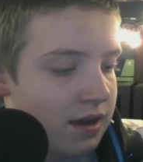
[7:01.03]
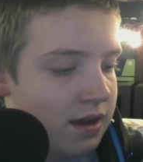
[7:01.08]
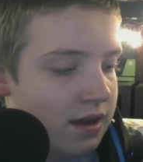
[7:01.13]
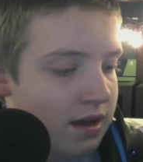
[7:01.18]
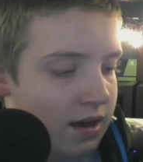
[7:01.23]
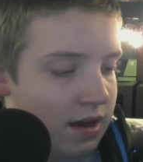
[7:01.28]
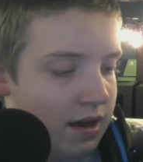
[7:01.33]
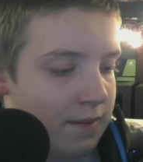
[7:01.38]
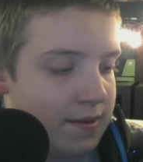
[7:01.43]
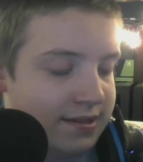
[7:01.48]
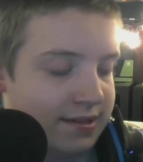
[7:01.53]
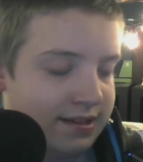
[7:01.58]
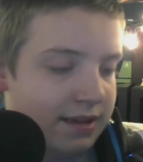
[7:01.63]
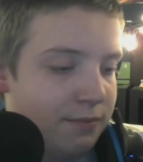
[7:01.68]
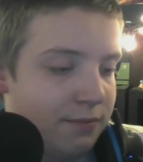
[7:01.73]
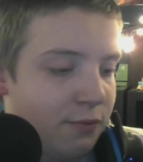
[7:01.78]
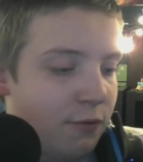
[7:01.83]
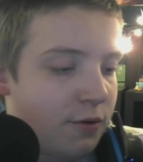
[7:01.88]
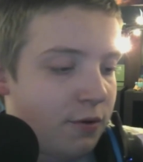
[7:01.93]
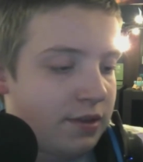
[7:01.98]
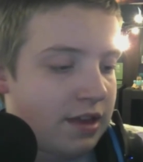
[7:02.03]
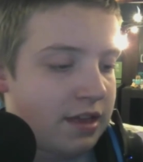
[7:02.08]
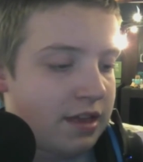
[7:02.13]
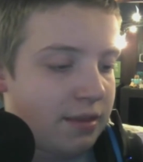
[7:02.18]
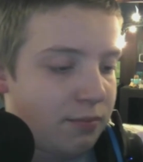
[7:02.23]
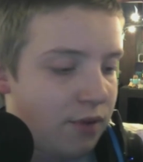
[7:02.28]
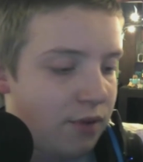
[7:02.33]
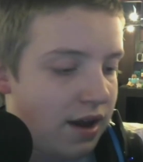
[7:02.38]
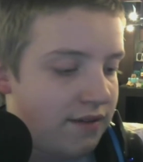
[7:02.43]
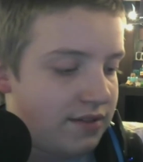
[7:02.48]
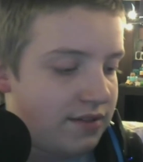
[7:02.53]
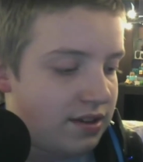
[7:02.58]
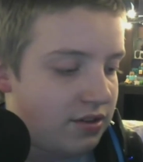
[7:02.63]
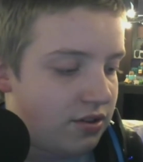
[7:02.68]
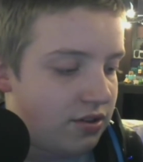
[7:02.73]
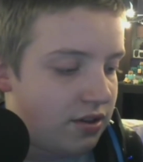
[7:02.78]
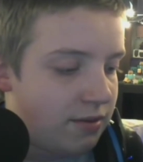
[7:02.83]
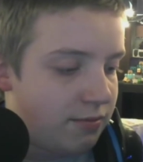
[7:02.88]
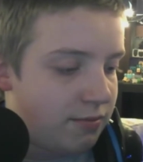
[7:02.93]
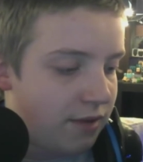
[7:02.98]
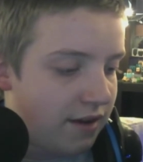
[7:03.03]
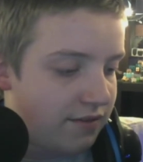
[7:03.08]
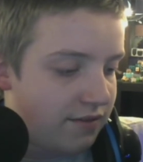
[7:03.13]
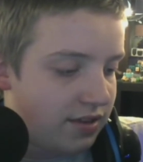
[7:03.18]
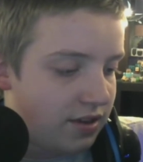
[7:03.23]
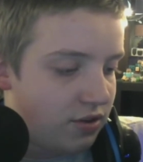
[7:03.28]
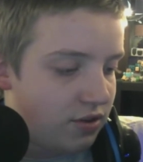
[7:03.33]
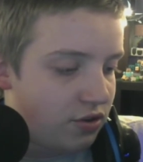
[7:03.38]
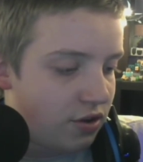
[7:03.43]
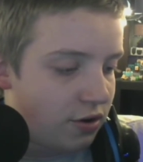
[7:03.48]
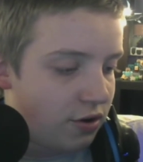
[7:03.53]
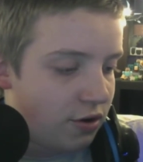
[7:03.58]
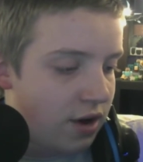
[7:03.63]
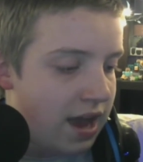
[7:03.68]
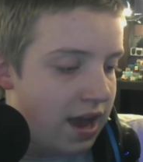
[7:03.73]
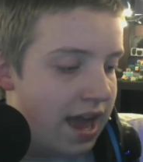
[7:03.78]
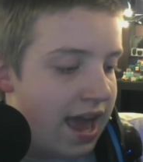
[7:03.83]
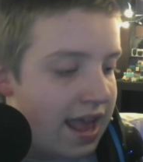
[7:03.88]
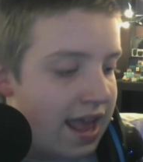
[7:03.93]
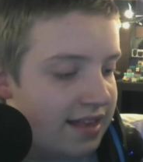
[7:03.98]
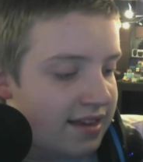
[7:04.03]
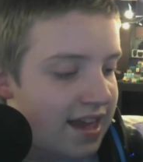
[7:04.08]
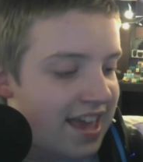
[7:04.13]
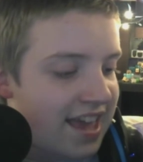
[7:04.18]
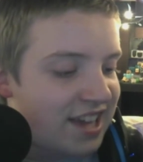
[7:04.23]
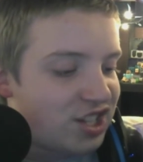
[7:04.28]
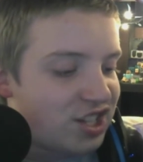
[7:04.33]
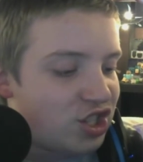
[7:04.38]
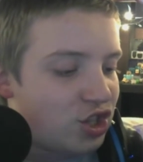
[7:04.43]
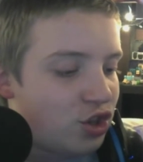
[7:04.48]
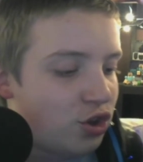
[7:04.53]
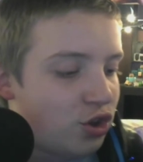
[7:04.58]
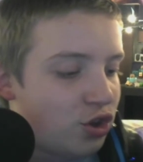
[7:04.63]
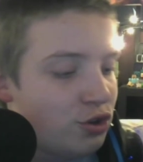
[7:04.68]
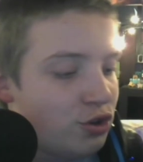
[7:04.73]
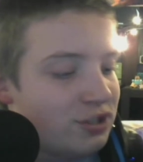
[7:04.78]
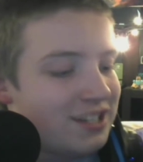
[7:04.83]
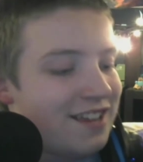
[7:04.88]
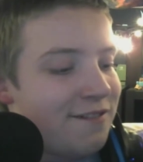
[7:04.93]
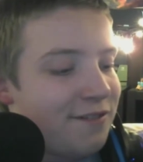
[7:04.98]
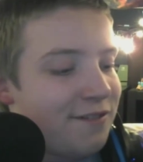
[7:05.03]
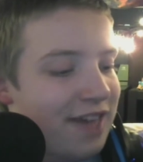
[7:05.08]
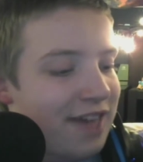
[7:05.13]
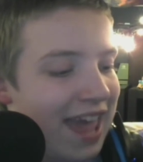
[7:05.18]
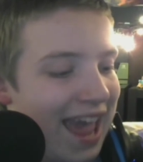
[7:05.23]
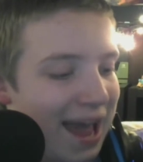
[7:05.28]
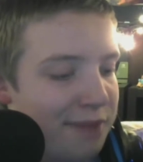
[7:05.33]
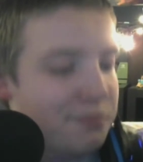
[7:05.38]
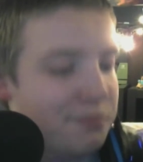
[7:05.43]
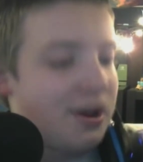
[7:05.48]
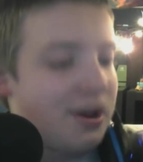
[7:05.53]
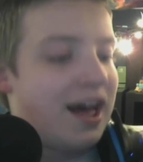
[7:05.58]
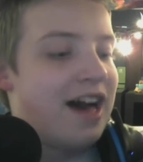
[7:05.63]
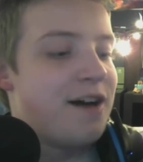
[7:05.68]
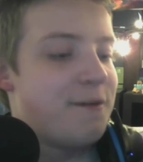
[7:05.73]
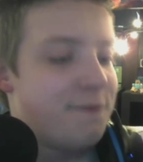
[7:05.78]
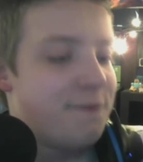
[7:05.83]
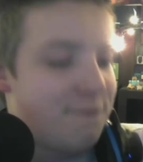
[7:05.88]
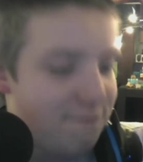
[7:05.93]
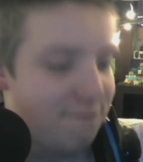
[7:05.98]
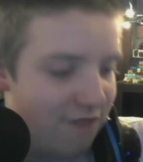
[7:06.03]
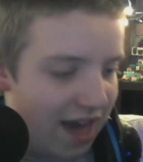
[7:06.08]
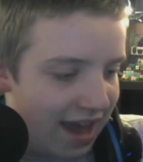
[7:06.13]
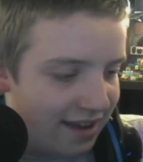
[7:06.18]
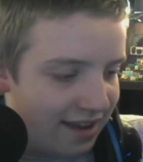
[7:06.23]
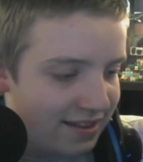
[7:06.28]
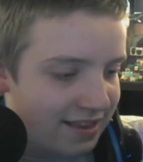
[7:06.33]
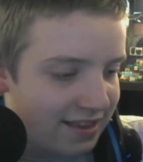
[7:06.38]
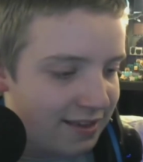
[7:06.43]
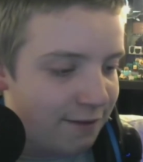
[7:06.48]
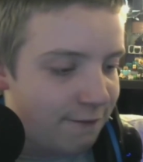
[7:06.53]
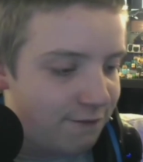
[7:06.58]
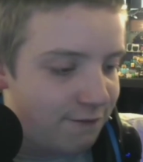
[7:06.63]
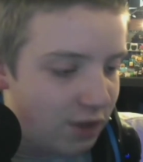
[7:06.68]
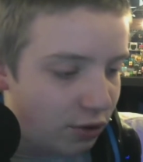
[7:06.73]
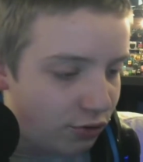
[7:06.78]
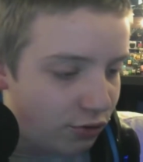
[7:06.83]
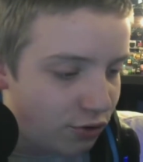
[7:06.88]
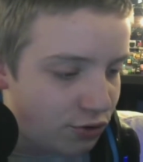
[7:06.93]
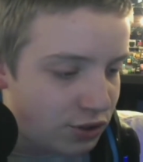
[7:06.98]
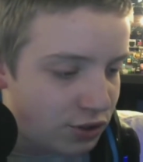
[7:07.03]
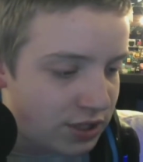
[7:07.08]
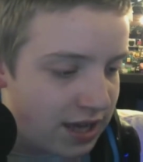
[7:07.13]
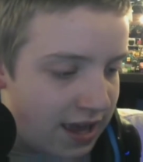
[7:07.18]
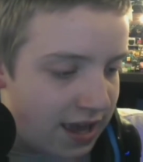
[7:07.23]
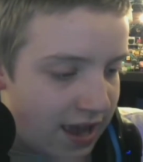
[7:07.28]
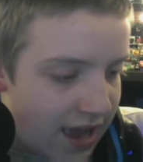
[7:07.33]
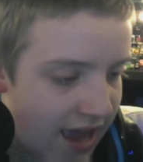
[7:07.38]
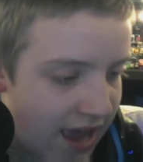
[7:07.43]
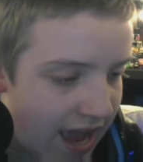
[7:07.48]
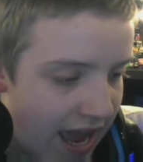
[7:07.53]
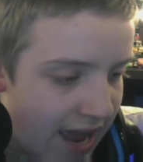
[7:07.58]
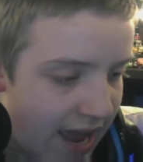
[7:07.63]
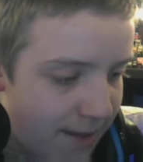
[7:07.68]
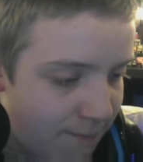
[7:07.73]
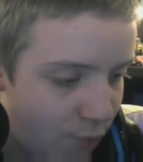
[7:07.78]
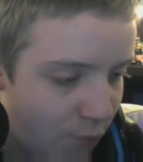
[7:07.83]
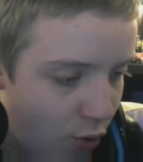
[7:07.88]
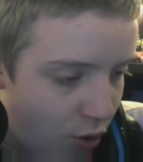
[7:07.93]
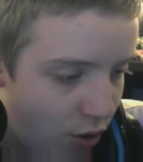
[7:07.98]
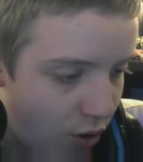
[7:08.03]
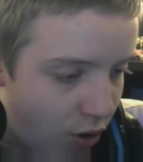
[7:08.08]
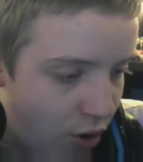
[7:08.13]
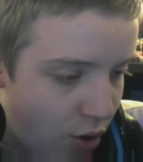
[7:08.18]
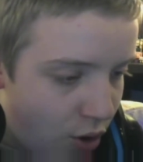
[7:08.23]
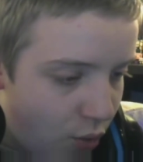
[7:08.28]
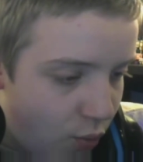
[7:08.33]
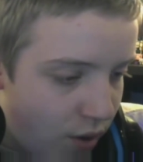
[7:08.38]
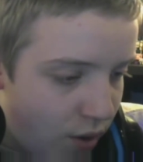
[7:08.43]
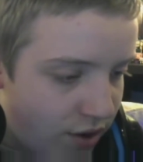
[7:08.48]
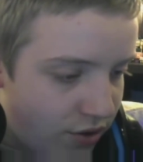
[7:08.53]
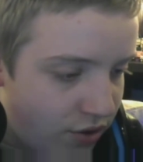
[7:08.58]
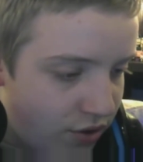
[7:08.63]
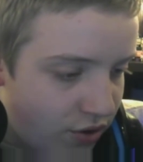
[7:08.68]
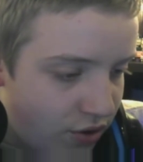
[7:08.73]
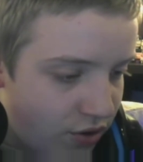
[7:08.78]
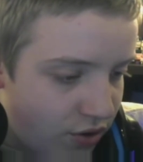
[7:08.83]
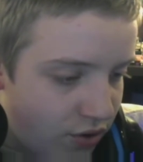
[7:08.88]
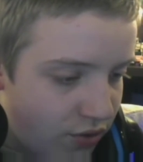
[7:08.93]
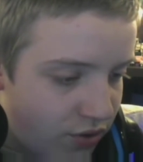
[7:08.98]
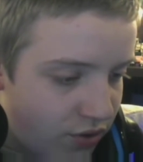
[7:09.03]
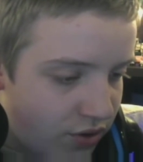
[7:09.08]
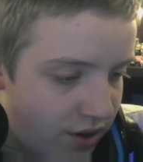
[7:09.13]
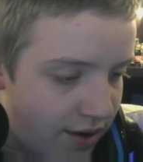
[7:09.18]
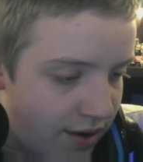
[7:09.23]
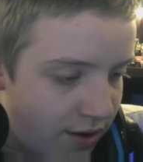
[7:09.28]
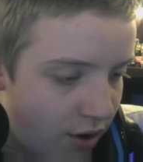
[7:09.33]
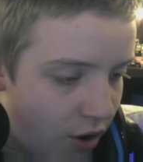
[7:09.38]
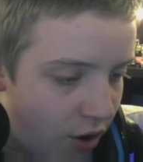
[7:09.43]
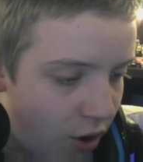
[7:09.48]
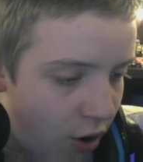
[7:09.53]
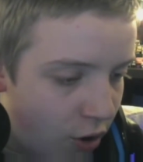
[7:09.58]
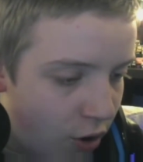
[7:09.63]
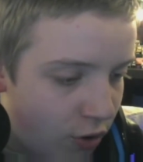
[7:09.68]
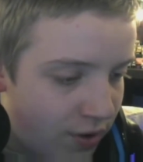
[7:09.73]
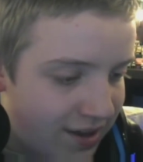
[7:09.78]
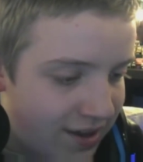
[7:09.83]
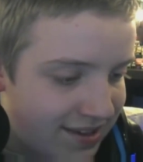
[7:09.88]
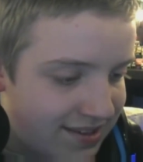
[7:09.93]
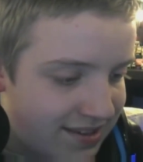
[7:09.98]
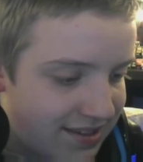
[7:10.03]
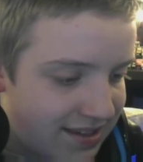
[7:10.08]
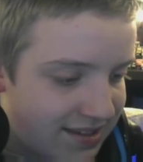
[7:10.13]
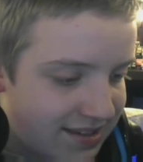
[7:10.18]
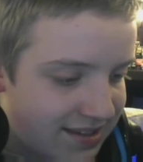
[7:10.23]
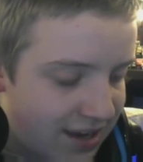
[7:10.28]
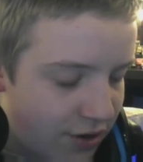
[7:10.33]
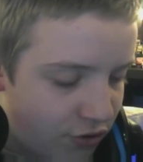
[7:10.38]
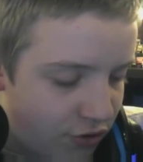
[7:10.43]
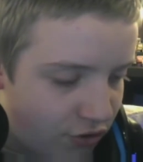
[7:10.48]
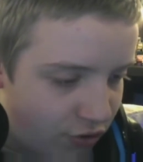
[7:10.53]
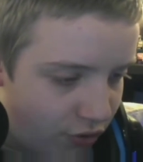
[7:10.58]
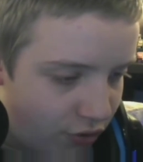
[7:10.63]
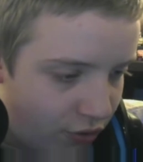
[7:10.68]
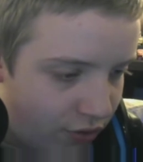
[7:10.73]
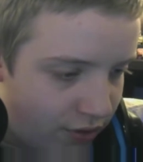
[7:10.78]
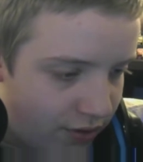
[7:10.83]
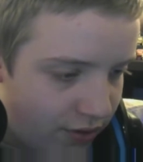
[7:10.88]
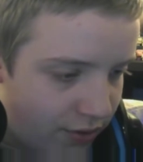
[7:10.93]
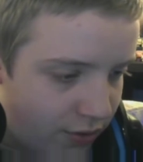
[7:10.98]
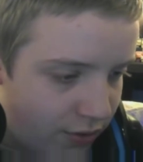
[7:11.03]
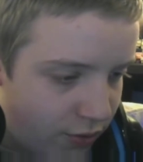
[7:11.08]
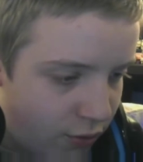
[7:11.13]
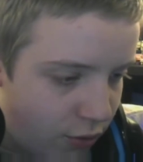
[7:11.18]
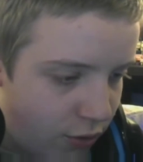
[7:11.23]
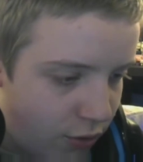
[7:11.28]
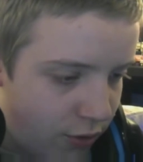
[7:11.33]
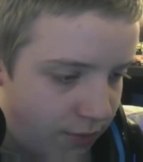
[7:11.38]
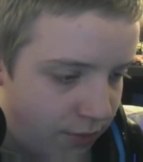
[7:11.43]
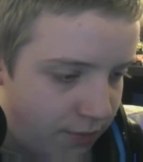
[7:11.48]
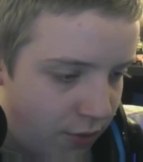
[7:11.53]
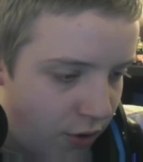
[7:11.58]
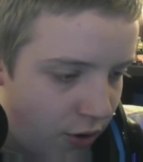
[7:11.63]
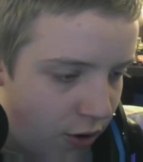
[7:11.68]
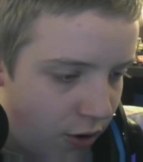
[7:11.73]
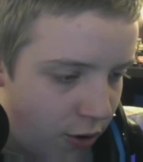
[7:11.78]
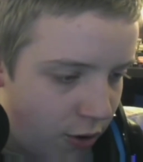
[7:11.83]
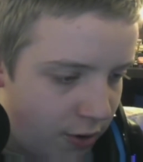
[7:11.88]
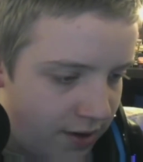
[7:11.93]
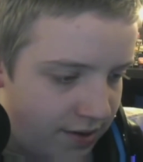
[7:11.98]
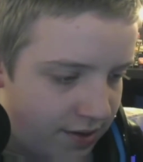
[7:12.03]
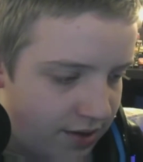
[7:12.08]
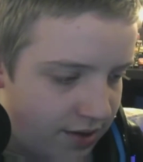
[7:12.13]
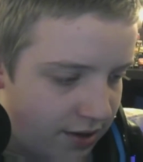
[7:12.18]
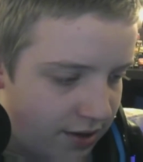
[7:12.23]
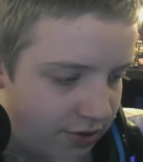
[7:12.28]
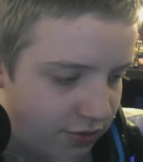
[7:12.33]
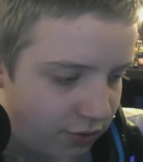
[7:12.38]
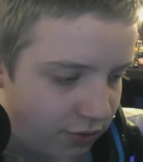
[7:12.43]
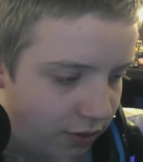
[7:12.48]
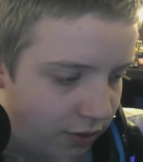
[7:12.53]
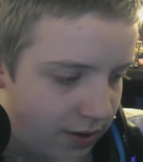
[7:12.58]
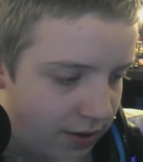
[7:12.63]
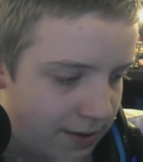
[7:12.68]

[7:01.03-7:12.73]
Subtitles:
I said before, it's got the privacy shutter. It's got exclusive camera effects, filters, and more when used in REC Central or RE Central.